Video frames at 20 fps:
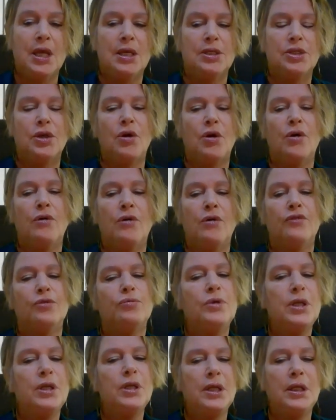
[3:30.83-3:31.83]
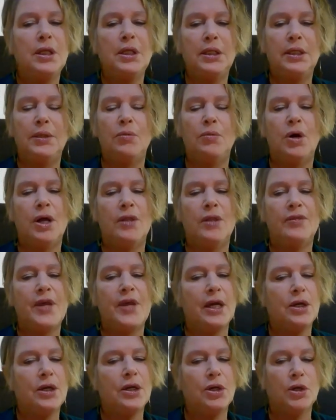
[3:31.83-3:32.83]
So if you really want
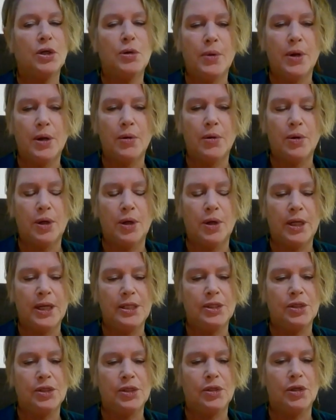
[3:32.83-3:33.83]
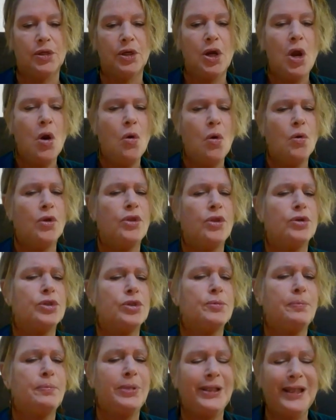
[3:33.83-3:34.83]
that cookware organizer or those
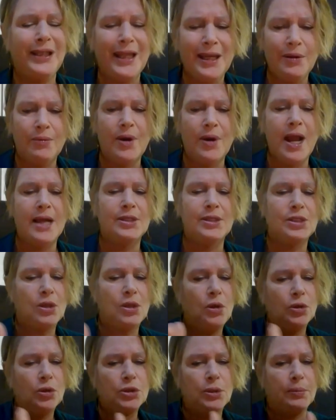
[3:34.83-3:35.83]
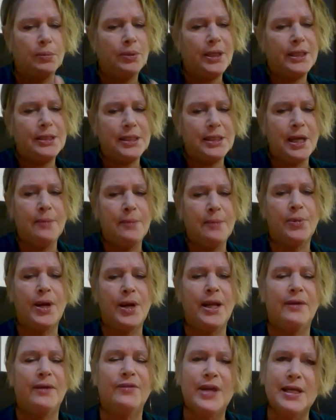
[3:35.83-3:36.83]
plate racks to hold your plates
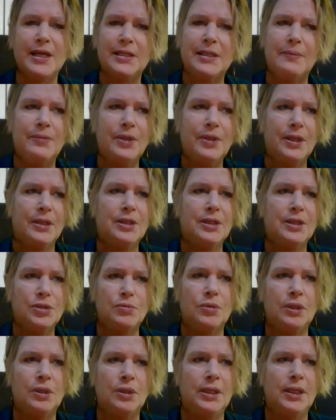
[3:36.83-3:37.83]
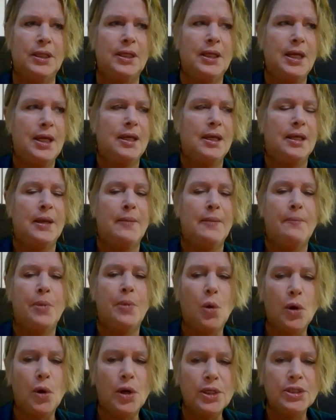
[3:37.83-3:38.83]
upright, if that's something that's really
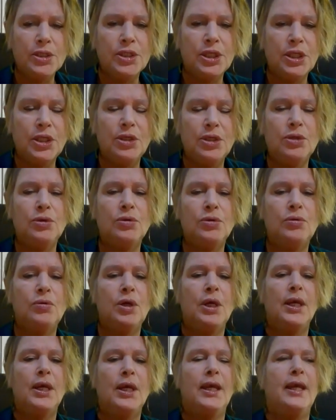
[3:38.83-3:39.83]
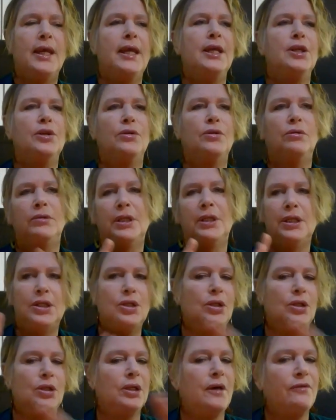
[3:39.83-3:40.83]
important to you and
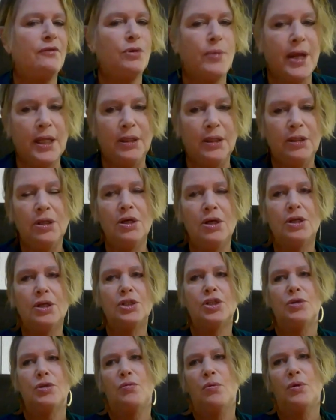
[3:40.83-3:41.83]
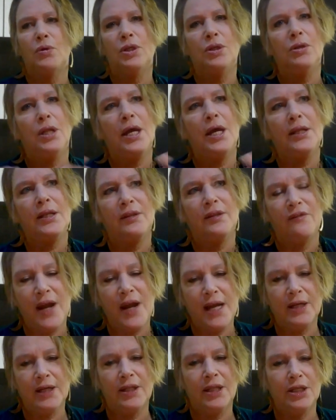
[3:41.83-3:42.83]
you love the way it looks, you like the
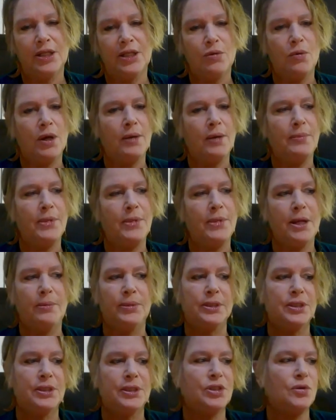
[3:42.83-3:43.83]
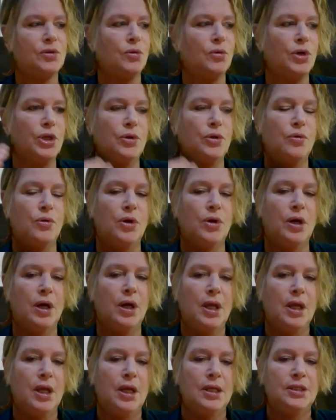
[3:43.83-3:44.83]
fact that you want to be able to store your
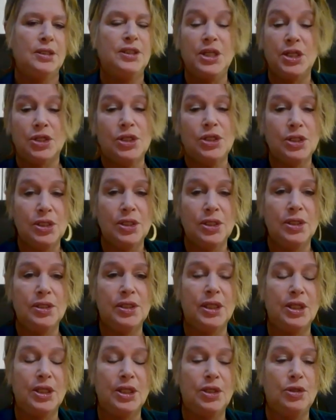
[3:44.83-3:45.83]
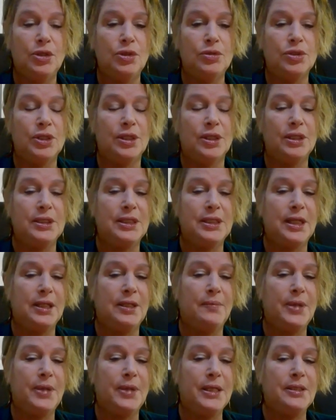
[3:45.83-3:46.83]
dishes that you use on the
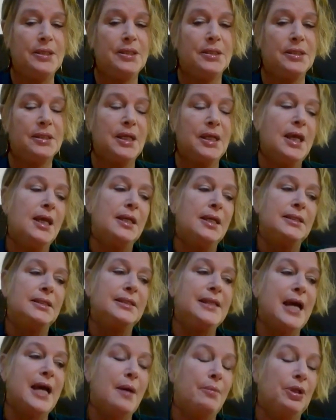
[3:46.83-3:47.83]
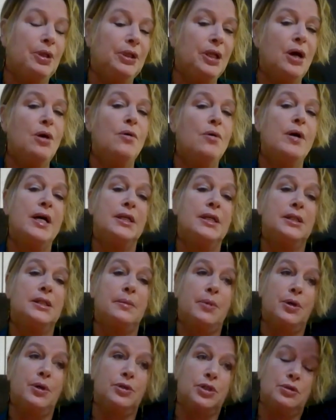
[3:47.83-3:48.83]
daily basis down below as
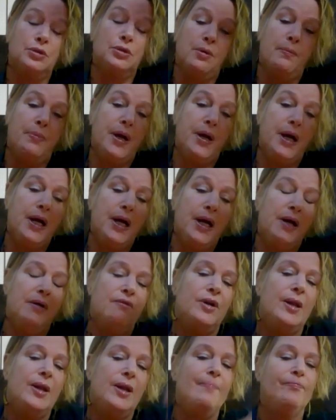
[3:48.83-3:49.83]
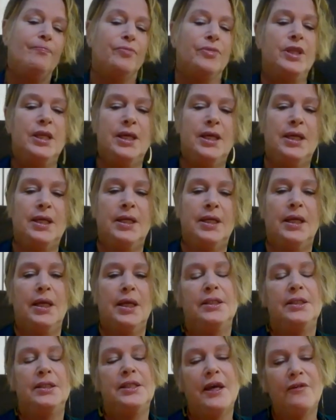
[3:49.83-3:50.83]
opposed to above, then
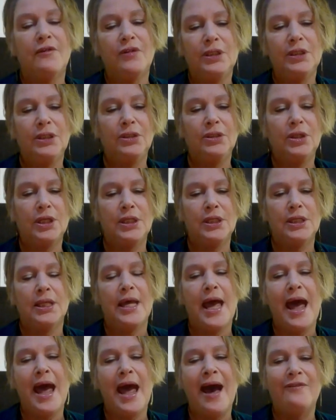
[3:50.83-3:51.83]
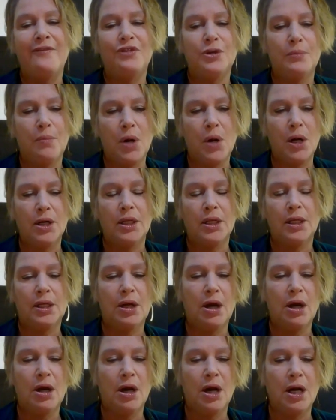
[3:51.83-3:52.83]
definitely look into the aftermarket
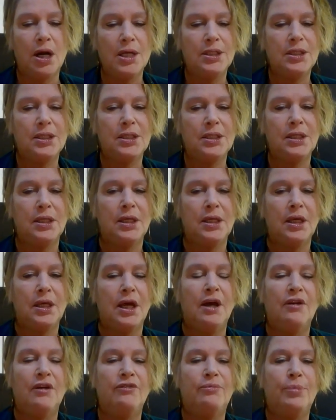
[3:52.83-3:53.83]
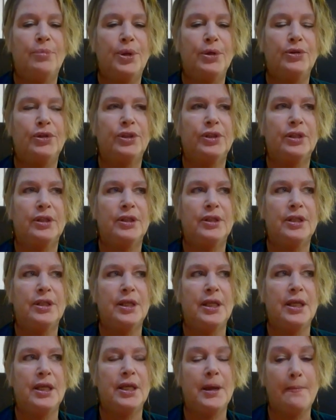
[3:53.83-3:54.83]
cost of both
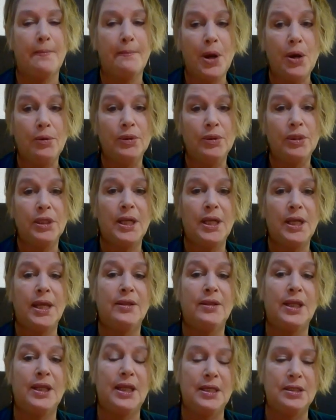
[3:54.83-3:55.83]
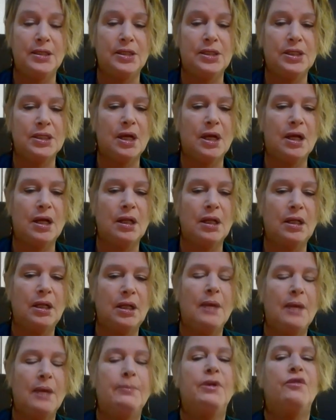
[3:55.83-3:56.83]
the component and the install
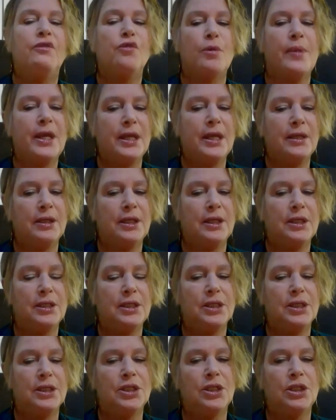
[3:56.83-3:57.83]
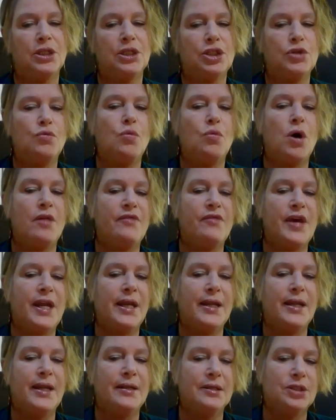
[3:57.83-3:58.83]
before making the decision that you want that
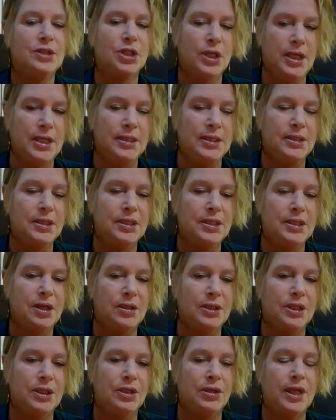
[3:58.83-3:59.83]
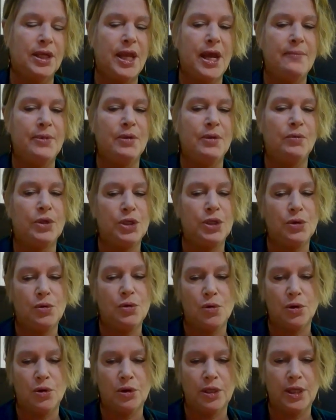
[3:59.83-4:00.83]
installed in your cabinet when you
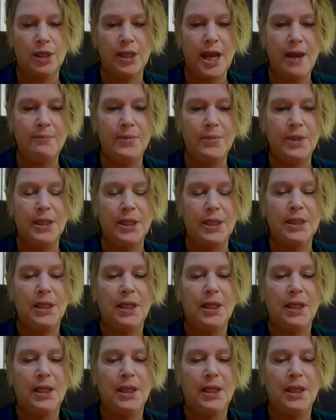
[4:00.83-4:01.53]
order the cabinet.